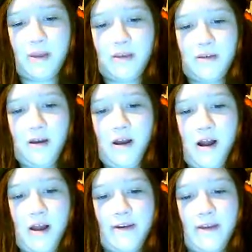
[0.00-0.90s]

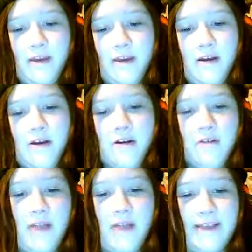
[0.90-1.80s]
God,
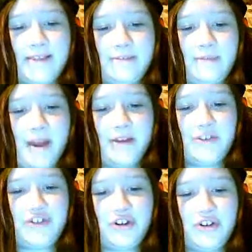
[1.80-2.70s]
her last
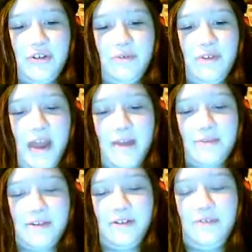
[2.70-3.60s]
match, are you
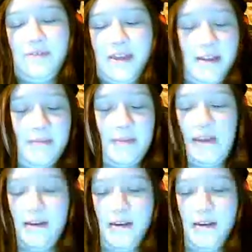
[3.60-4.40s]
kidding me?